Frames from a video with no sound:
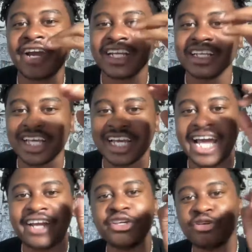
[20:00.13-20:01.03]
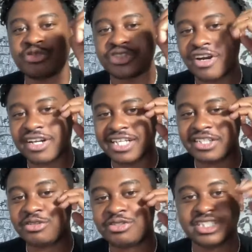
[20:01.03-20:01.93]
writing? Like, how do you start?
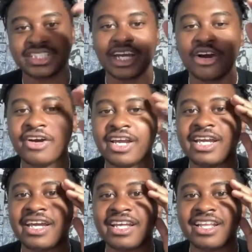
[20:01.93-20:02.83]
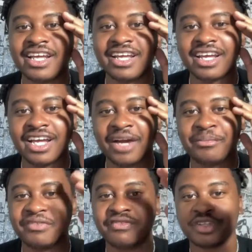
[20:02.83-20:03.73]
Like, do you just like okay, like
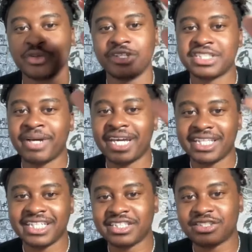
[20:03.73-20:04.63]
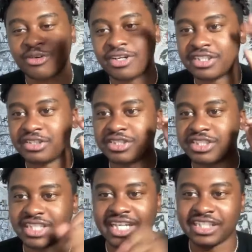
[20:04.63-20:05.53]
I'm influenced by this, or you
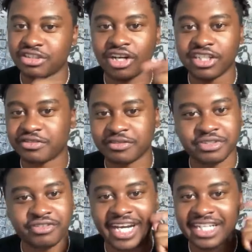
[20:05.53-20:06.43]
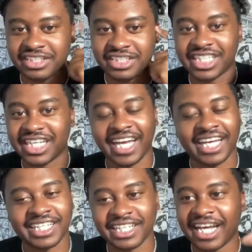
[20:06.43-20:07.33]
just like starts from scratch? You just get an
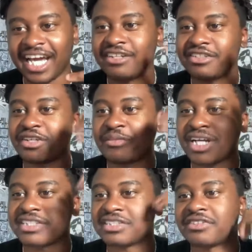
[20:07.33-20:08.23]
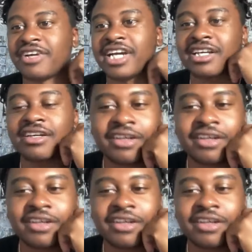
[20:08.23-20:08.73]
idea. Like, how's your process of writing?